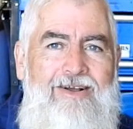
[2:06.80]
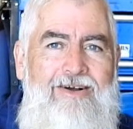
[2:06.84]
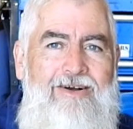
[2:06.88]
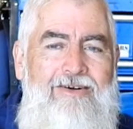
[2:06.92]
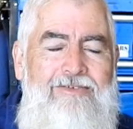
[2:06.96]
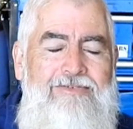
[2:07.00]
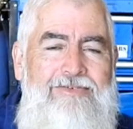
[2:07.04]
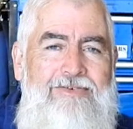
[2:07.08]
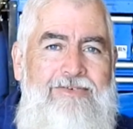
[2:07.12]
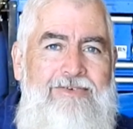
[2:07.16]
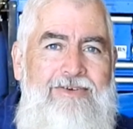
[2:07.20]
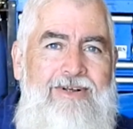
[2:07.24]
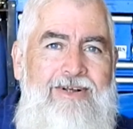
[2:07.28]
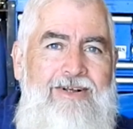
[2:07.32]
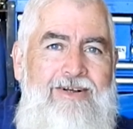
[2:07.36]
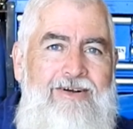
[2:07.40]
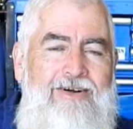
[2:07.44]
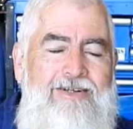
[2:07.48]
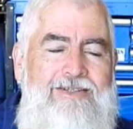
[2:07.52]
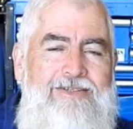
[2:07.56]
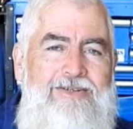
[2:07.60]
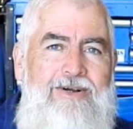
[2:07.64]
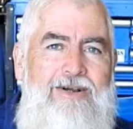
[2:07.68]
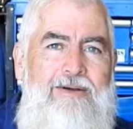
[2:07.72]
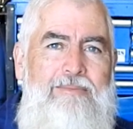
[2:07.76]

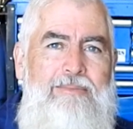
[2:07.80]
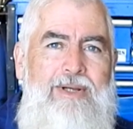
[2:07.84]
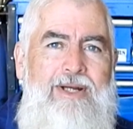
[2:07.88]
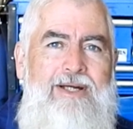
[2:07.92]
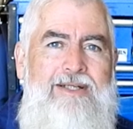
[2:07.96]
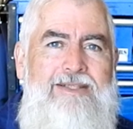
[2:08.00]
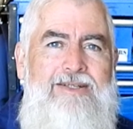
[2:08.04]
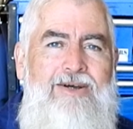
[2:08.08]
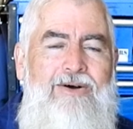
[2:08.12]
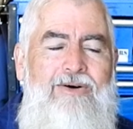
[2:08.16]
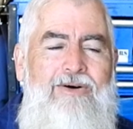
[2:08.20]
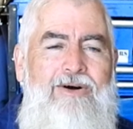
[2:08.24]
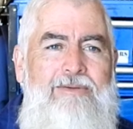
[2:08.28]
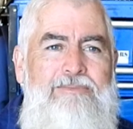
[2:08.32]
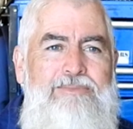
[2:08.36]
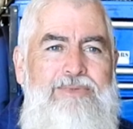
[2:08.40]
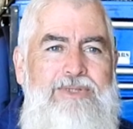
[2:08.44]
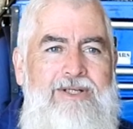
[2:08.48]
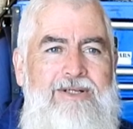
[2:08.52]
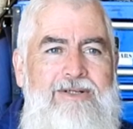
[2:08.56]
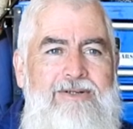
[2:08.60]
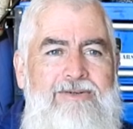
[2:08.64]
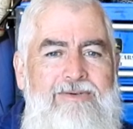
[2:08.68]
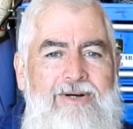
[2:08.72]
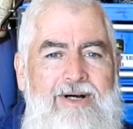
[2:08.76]
I took a bit of time
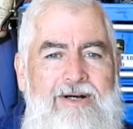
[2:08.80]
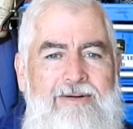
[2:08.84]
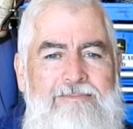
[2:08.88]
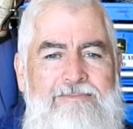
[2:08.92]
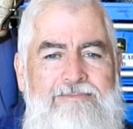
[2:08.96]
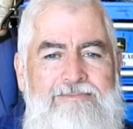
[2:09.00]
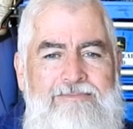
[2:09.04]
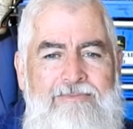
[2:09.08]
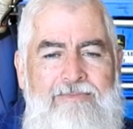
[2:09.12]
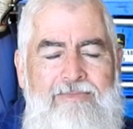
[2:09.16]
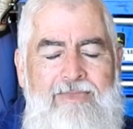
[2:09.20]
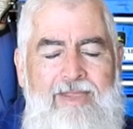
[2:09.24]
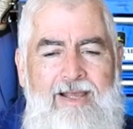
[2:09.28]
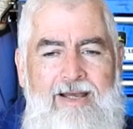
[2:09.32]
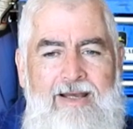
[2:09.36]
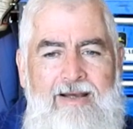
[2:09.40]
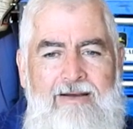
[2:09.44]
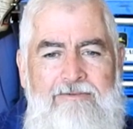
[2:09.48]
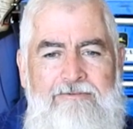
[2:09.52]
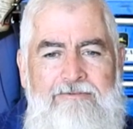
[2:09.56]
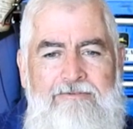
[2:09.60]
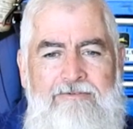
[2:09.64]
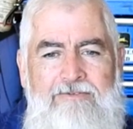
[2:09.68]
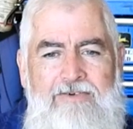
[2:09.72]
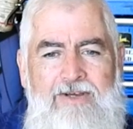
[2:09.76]
to
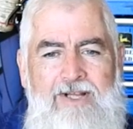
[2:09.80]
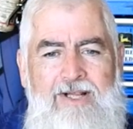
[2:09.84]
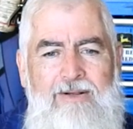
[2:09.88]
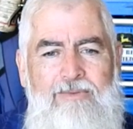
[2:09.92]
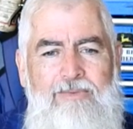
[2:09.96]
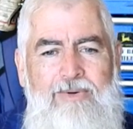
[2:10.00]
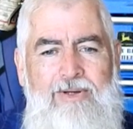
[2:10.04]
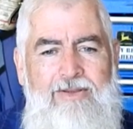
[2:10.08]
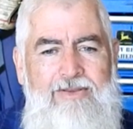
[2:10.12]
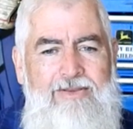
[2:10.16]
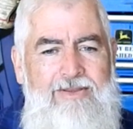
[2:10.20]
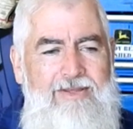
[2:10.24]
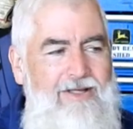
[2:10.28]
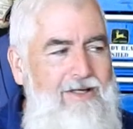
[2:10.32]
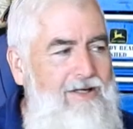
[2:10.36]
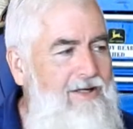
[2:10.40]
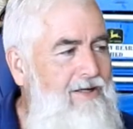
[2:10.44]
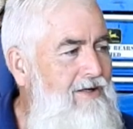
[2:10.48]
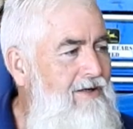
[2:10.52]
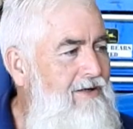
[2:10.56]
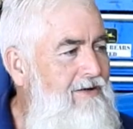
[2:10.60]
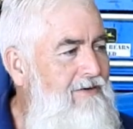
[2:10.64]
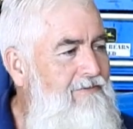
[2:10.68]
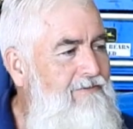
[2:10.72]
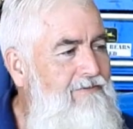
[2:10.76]
fiddle with
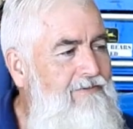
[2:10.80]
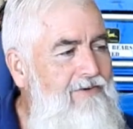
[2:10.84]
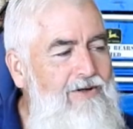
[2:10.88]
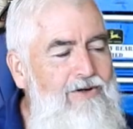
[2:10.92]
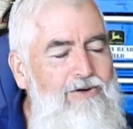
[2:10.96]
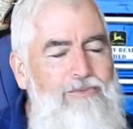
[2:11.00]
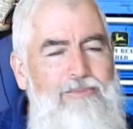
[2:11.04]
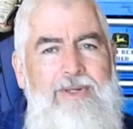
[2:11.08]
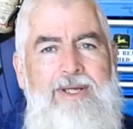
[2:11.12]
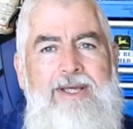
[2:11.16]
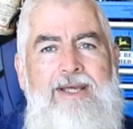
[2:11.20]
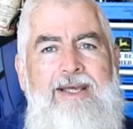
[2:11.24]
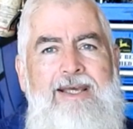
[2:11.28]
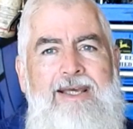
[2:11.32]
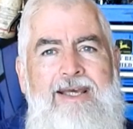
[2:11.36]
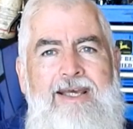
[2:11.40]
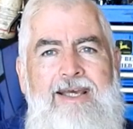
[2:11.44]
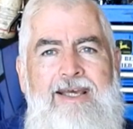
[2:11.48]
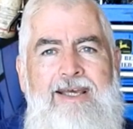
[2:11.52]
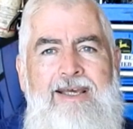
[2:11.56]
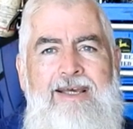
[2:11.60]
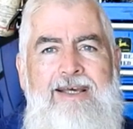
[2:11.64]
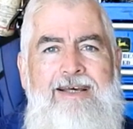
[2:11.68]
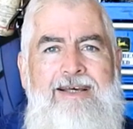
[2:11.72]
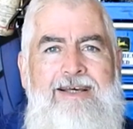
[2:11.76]
the filming
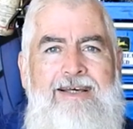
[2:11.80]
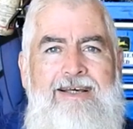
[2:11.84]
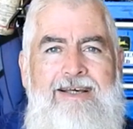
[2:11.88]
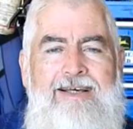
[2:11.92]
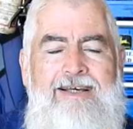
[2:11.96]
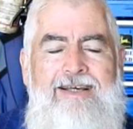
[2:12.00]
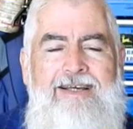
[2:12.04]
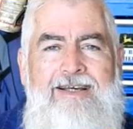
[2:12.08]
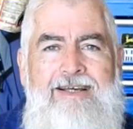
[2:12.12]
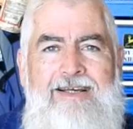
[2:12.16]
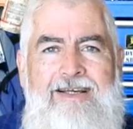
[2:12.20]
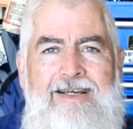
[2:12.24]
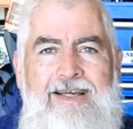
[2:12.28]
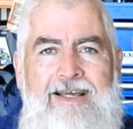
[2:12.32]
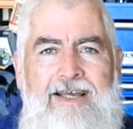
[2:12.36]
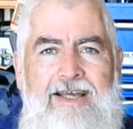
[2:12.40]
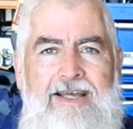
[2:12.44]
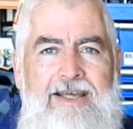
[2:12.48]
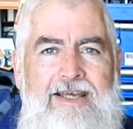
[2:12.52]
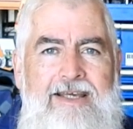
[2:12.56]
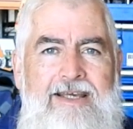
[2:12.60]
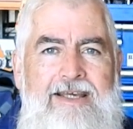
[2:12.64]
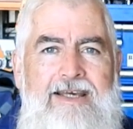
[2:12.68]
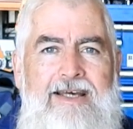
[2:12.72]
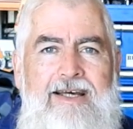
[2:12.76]
gear
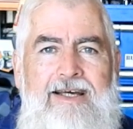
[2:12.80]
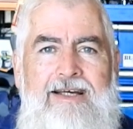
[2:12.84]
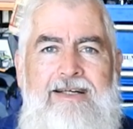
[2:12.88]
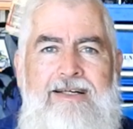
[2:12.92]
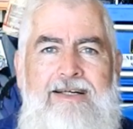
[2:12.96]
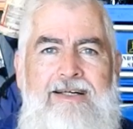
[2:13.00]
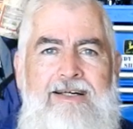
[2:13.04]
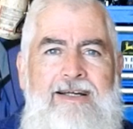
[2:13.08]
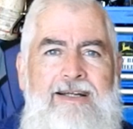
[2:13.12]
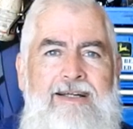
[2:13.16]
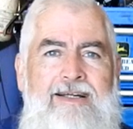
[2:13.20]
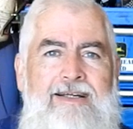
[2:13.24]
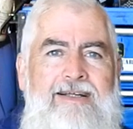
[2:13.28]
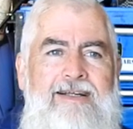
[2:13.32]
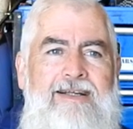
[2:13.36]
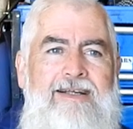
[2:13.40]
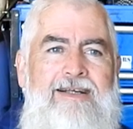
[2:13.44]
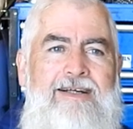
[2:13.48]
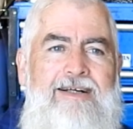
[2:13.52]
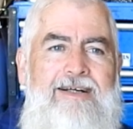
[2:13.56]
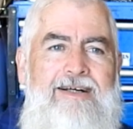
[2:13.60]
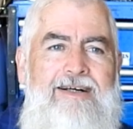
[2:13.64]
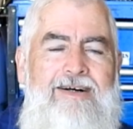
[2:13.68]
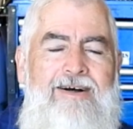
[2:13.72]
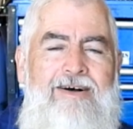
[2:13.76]
here, and
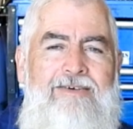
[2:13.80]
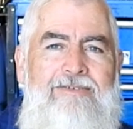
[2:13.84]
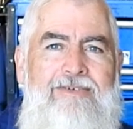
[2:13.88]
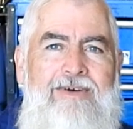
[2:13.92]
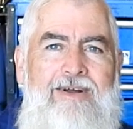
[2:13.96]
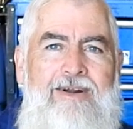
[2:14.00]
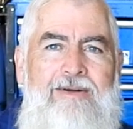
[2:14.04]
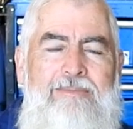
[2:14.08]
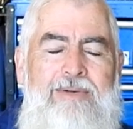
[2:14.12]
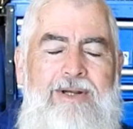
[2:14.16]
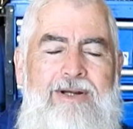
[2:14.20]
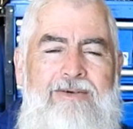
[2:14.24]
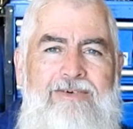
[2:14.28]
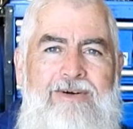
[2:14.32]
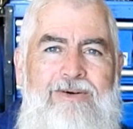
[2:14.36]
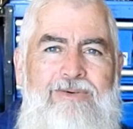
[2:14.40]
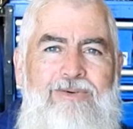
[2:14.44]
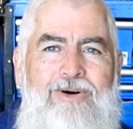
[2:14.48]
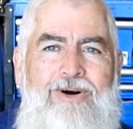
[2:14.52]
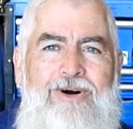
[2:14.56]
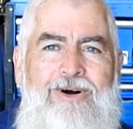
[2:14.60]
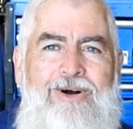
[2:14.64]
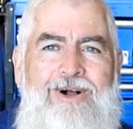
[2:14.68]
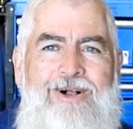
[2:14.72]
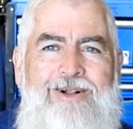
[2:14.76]
I've got a bit of a
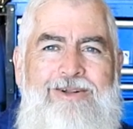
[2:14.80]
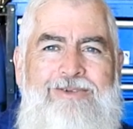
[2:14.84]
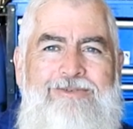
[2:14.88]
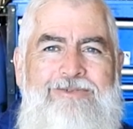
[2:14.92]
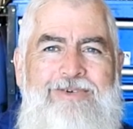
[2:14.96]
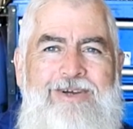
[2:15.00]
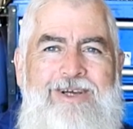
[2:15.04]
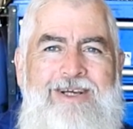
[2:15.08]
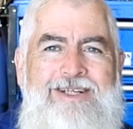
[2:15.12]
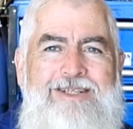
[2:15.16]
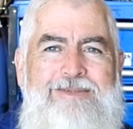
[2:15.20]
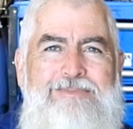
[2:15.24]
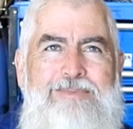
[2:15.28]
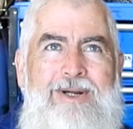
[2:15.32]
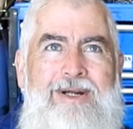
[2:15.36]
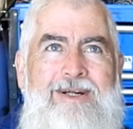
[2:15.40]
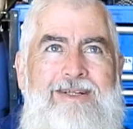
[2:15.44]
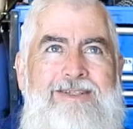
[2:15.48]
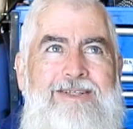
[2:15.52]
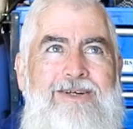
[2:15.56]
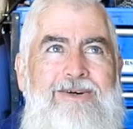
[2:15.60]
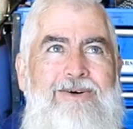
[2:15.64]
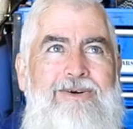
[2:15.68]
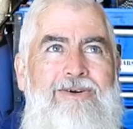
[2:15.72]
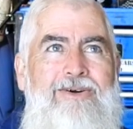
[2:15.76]
wild fix, but
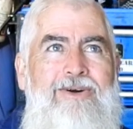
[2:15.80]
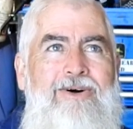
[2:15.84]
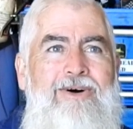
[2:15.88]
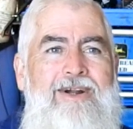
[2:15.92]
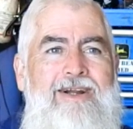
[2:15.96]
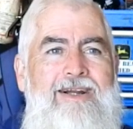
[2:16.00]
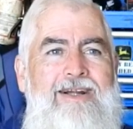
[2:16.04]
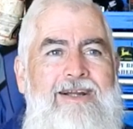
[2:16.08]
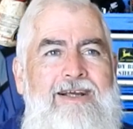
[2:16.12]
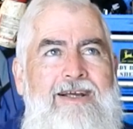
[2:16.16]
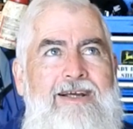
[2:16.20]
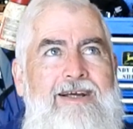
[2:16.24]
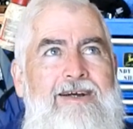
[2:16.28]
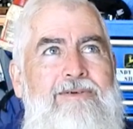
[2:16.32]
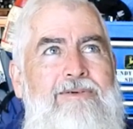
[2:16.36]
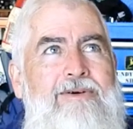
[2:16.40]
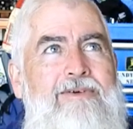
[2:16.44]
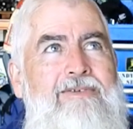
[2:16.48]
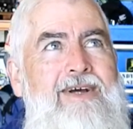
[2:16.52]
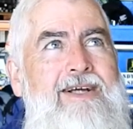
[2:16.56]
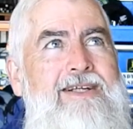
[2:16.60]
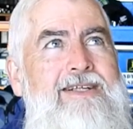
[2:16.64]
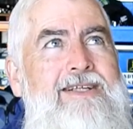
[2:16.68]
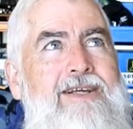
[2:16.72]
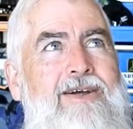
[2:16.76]
it's all right.
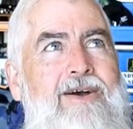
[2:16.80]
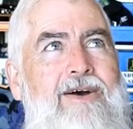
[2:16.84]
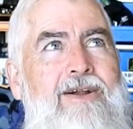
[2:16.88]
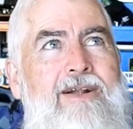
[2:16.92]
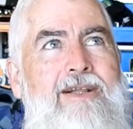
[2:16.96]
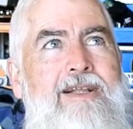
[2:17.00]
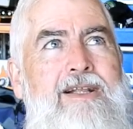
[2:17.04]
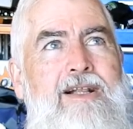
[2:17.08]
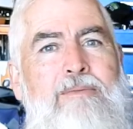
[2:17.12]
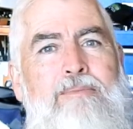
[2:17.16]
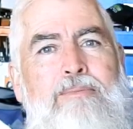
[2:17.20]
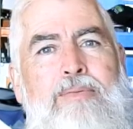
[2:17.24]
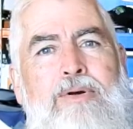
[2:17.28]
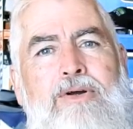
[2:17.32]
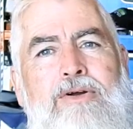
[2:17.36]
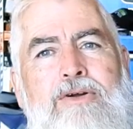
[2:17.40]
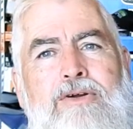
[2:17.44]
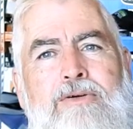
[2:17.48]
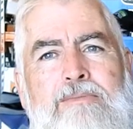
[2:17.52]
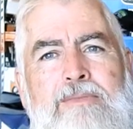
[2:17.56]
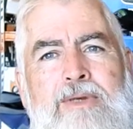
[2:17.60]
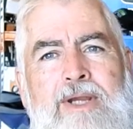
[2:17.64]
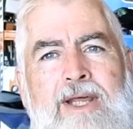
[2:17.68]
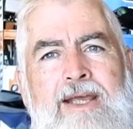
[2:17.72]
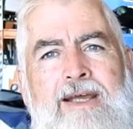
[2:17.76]
We've actually got a little
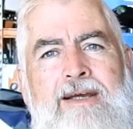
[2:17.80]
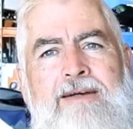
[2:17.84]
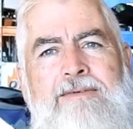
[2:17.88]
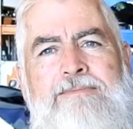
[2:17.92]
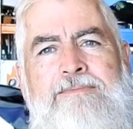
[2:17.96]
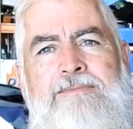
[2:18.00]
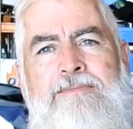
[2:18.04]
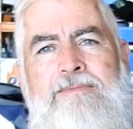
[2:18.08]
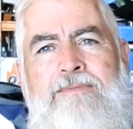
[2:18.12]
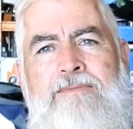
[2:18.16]
boom now,